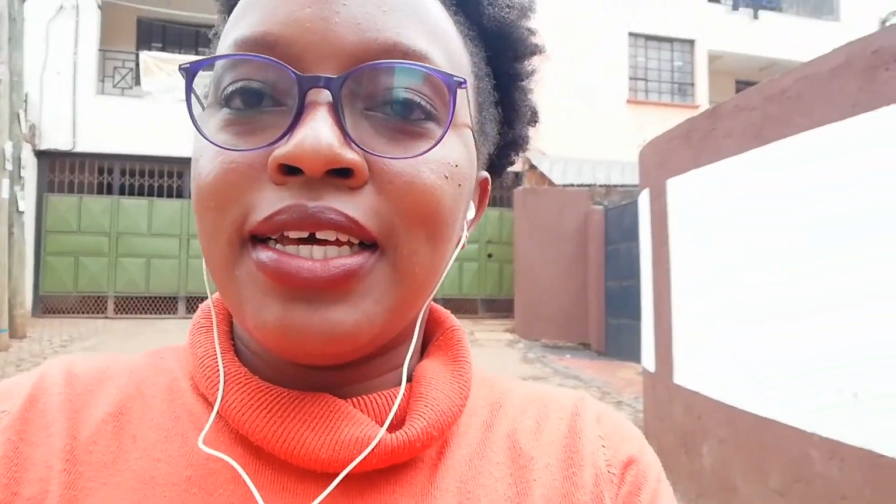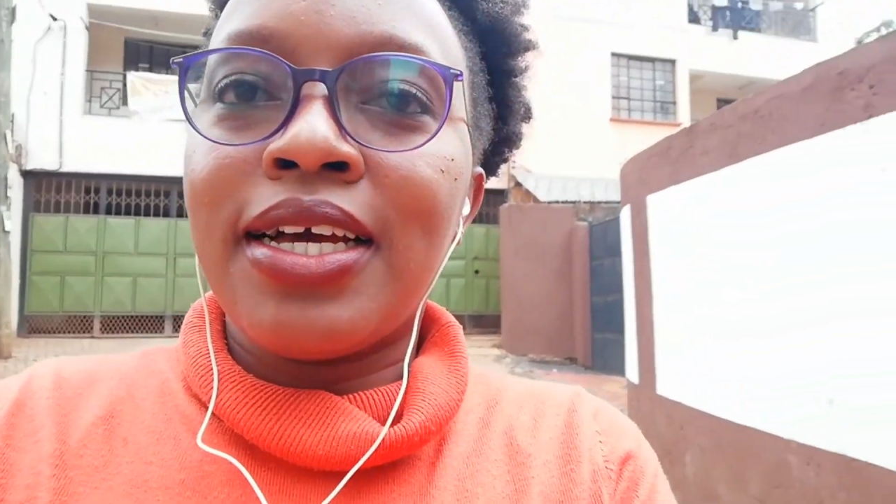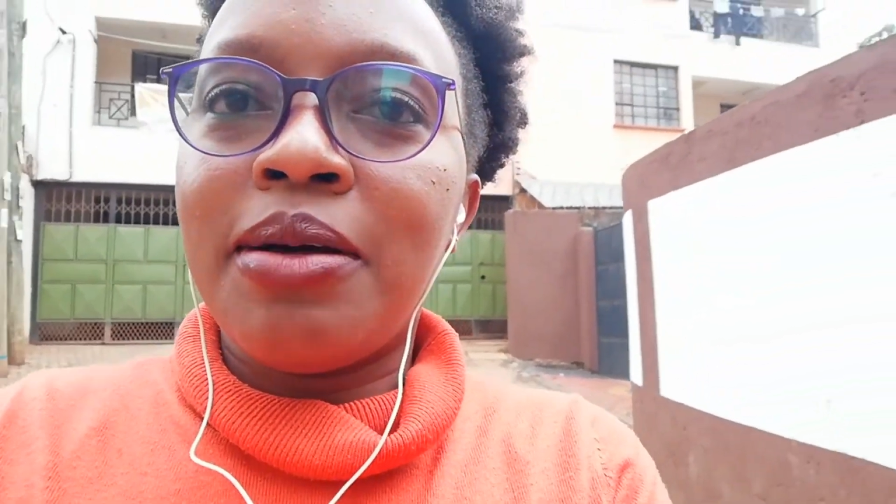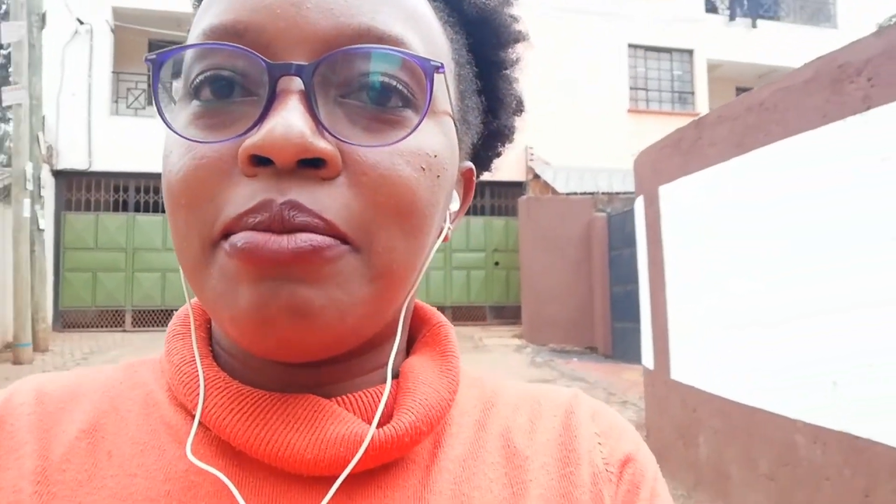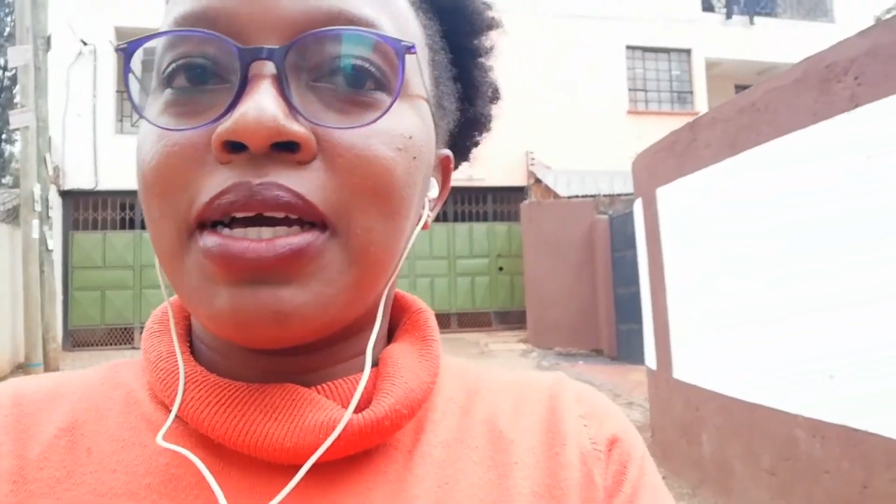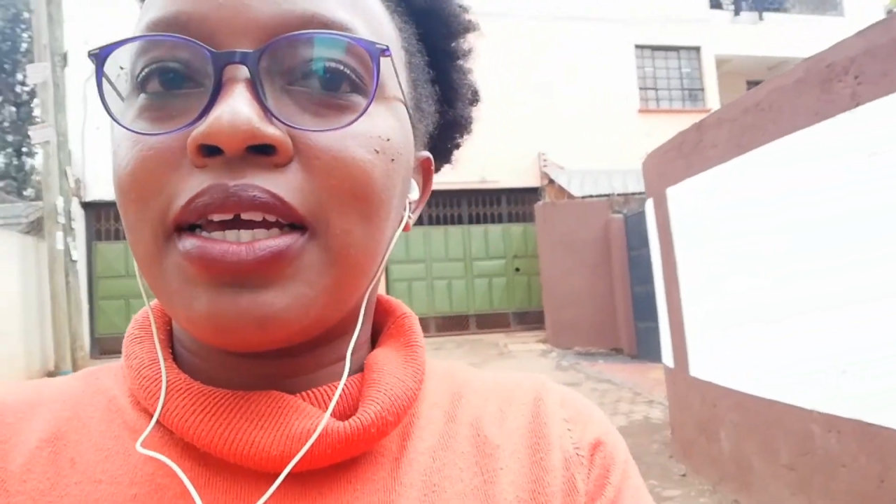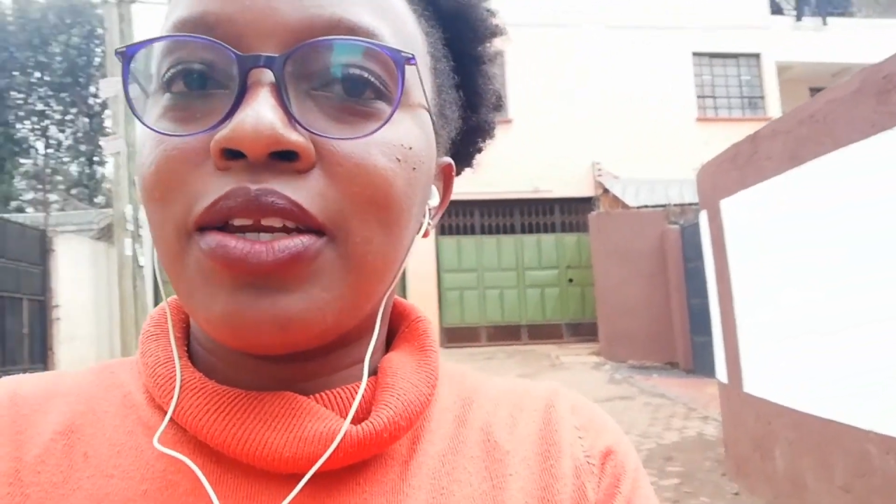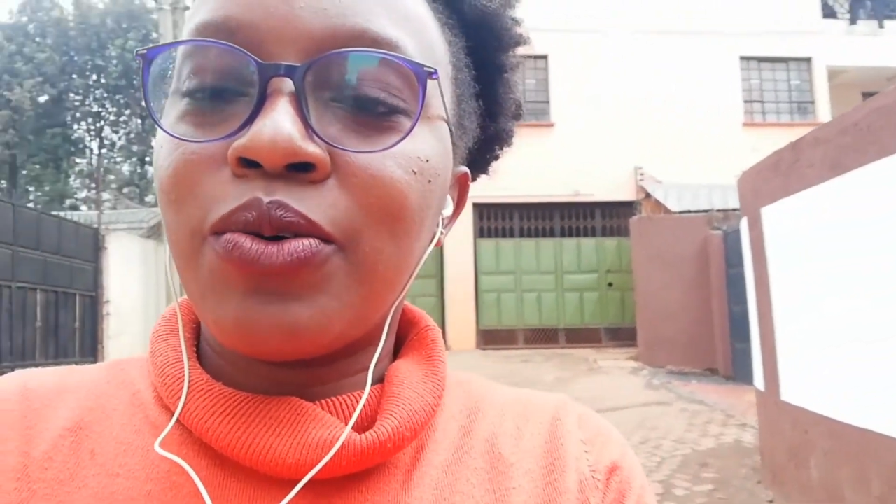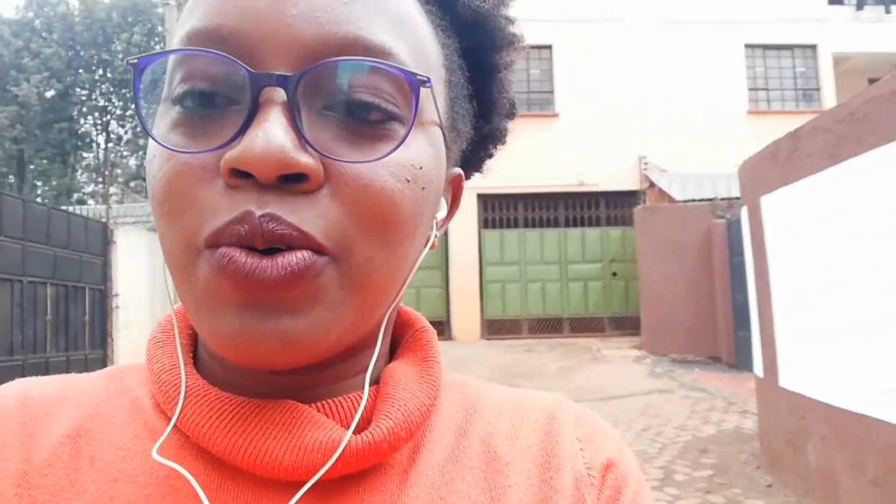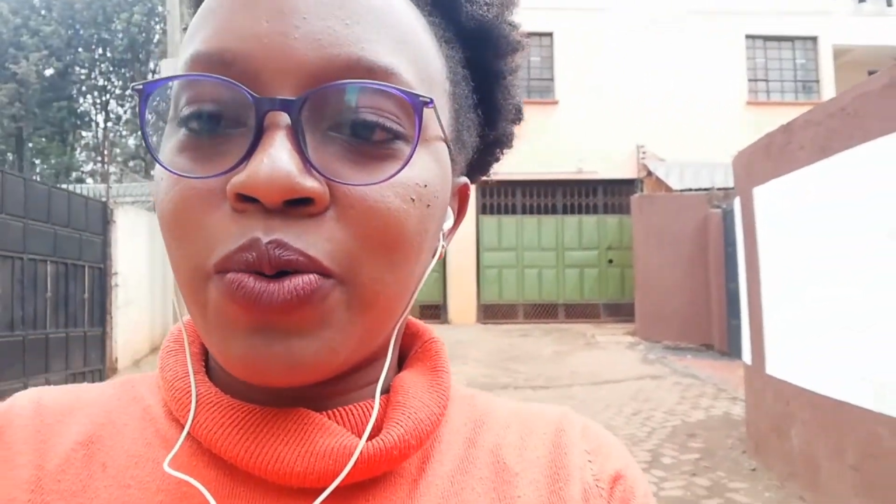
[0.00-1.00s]
come back and
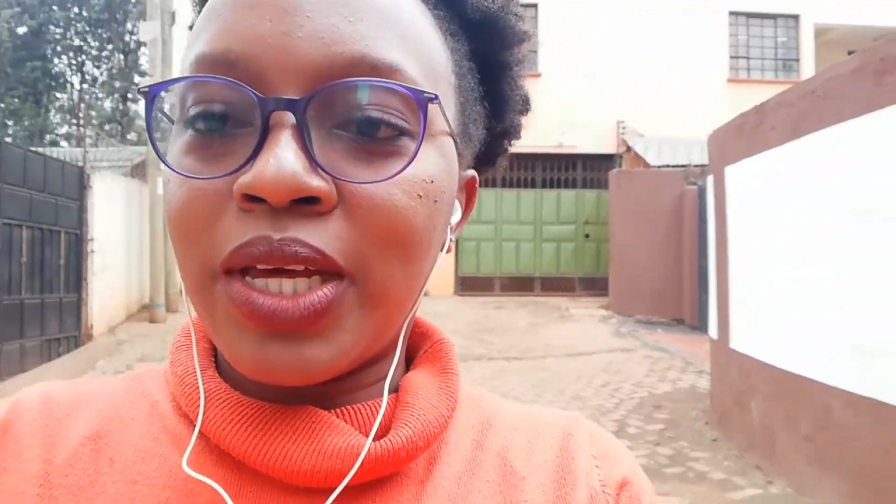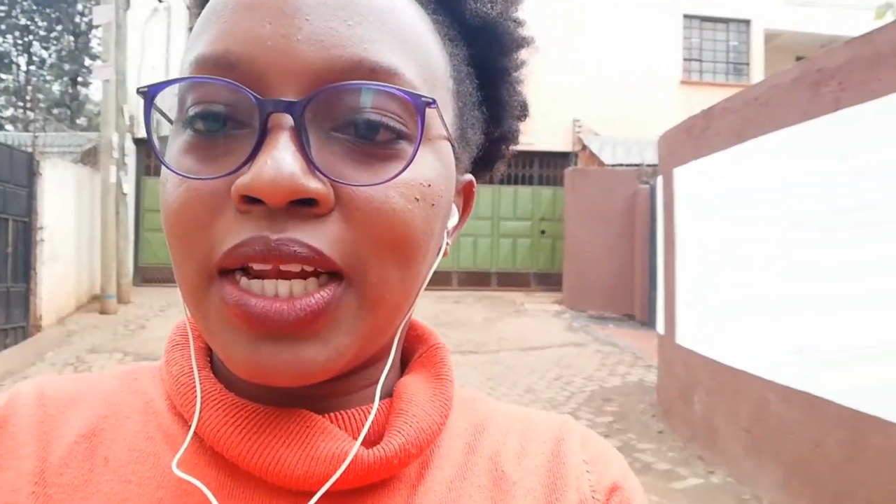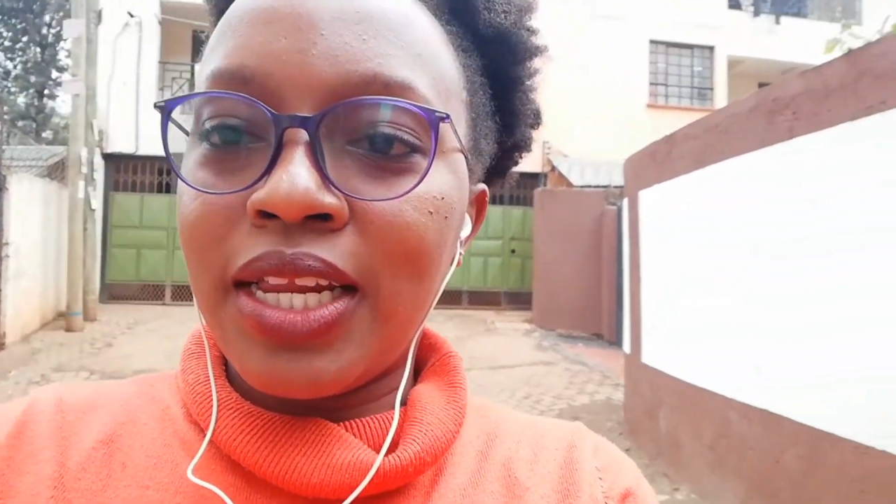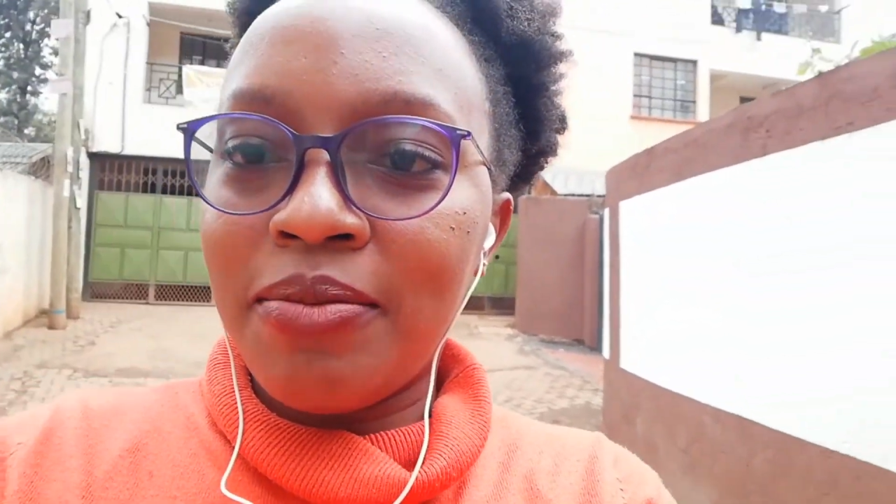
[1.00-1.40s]
cook quickly.